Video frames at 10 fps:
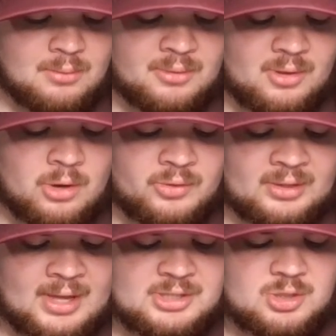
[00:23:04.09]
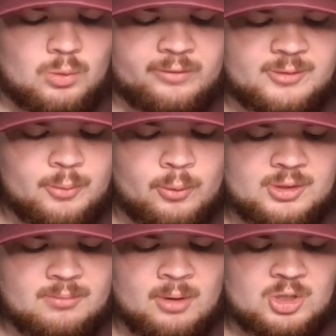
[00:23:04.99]
with all the latest in the world of
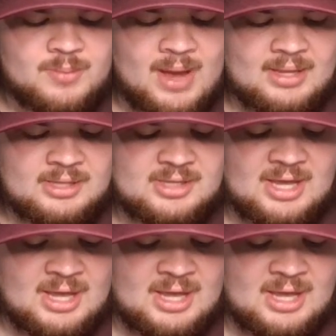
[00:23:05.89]
sports, March Madness,